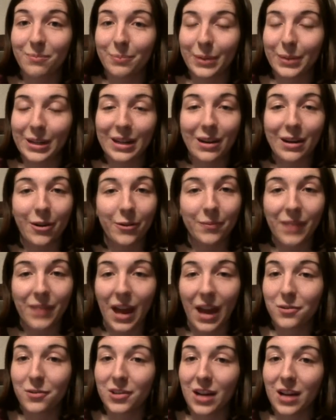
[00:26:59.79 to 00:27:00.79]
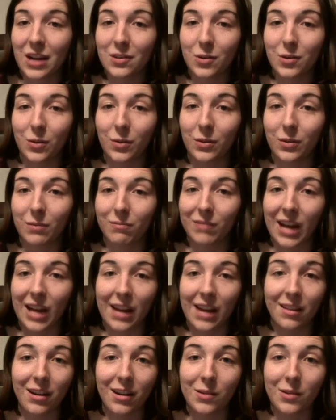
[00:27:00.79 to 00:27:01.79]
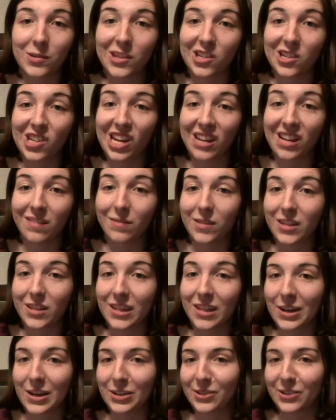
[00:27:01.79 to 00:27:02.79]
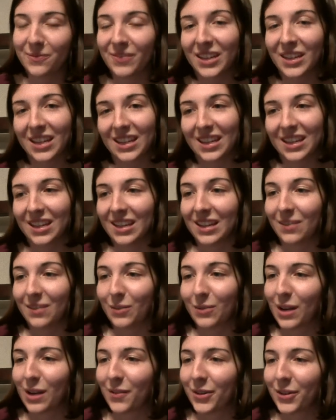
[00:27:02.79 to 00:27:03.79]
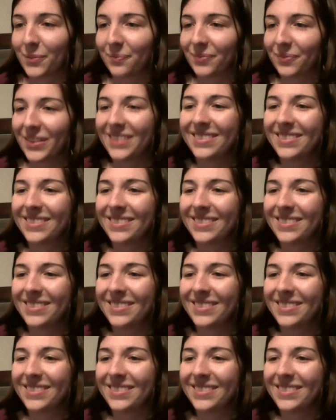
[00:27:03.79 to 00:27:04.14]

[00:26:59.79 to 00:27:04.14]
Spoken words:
But, you know, I was in high school and thought I was the shit. So... whatever.